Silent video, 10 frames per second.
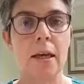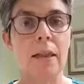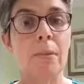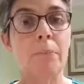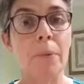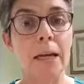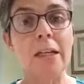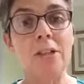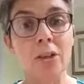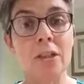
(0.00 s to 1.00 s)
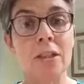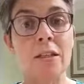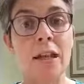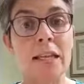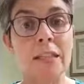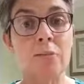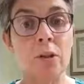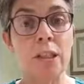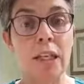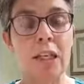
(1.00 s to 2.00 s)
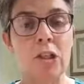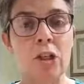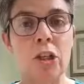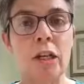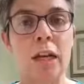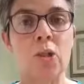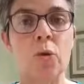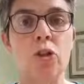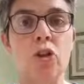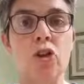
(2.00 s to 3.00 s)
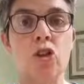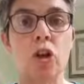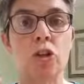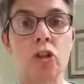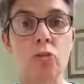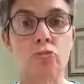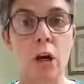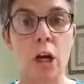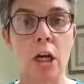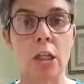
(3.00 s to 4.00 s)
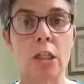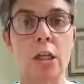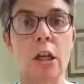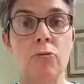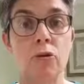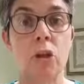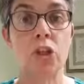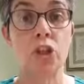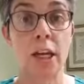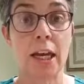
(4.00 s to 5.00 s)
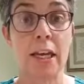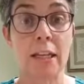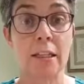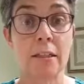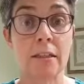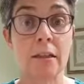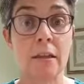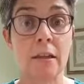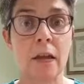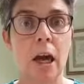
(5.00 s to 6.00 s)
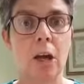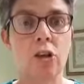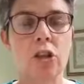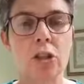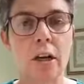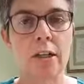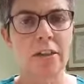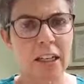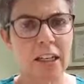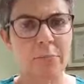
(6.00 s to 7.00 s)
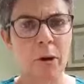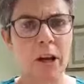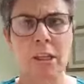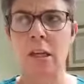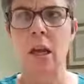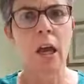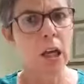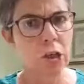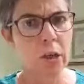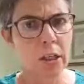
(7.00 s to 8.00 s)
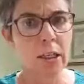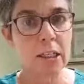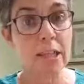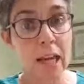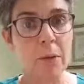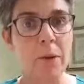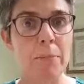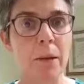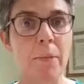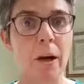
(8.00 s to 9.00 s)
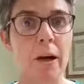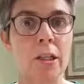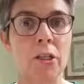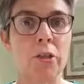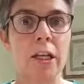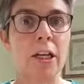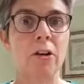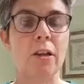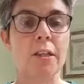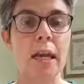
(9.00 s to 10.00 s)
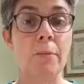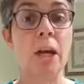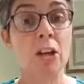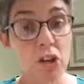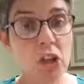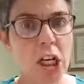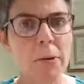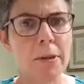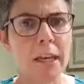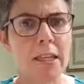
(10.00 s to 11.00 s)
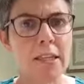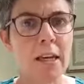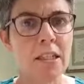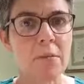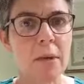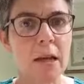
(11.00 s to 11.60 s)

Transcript: The bite isn't what's killed you. It's when you start to go round and round your head in it. And you start to think about it and you tell people about it. You hear it all the time. Did you hear what they said to me?